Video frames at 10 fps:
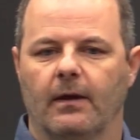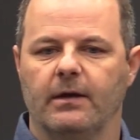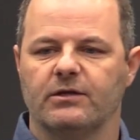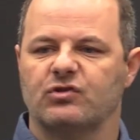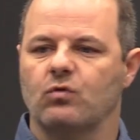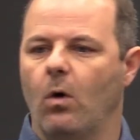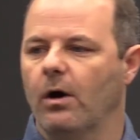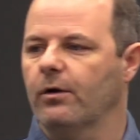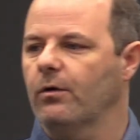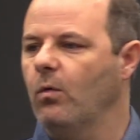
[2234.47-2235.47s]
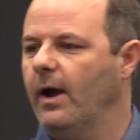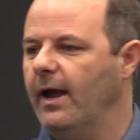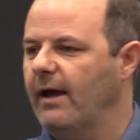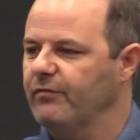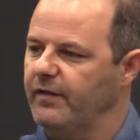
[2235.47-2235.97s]
And he has squandered
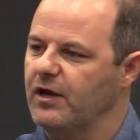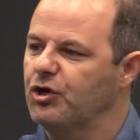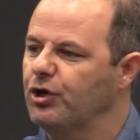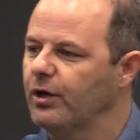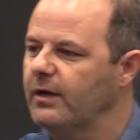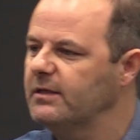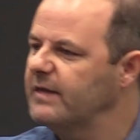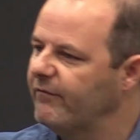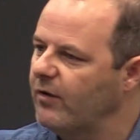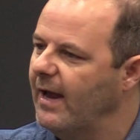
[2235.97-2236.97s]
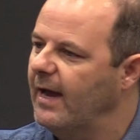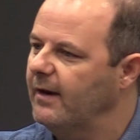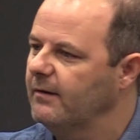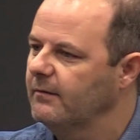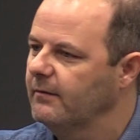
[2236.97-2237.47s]
away everything good he ever
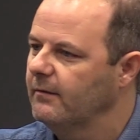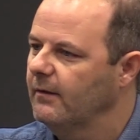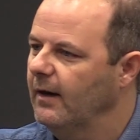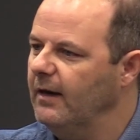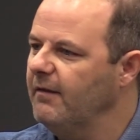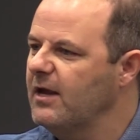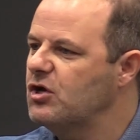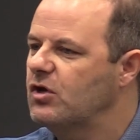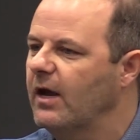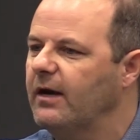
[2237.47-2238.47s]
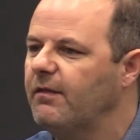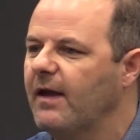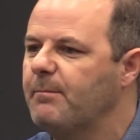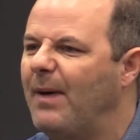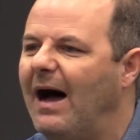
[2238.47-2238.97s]
had.
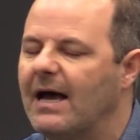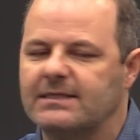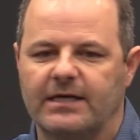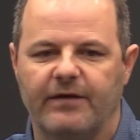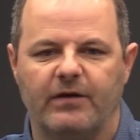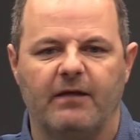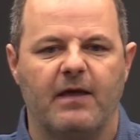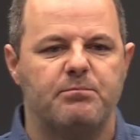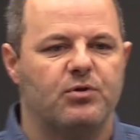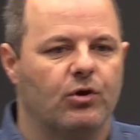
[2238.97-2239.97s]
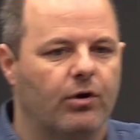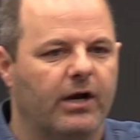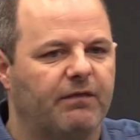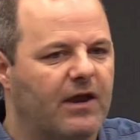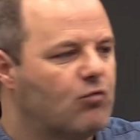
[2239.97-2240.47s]
Anything positive, anything pure,
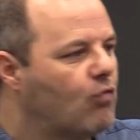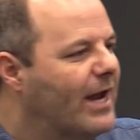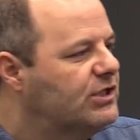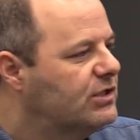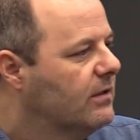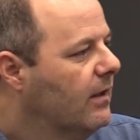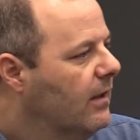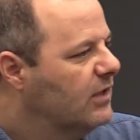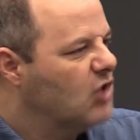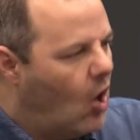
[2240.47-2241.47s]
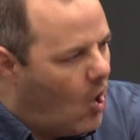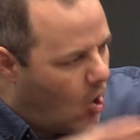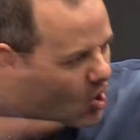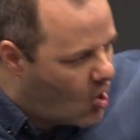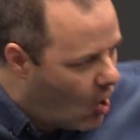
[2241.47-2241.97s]
anything right. It's
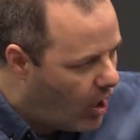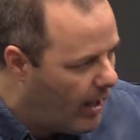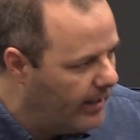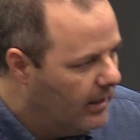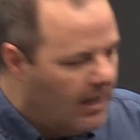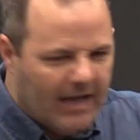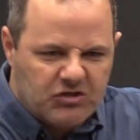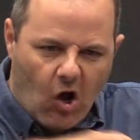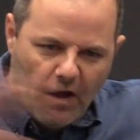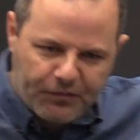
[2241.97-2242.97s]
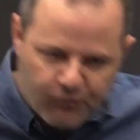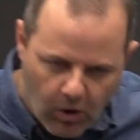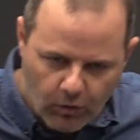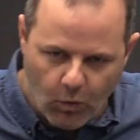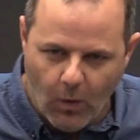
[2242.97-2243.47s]
all gone. It's all
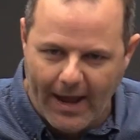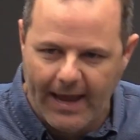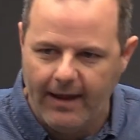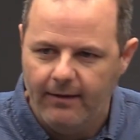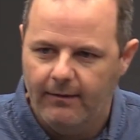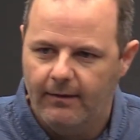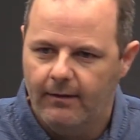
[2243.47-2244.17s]
thrown away.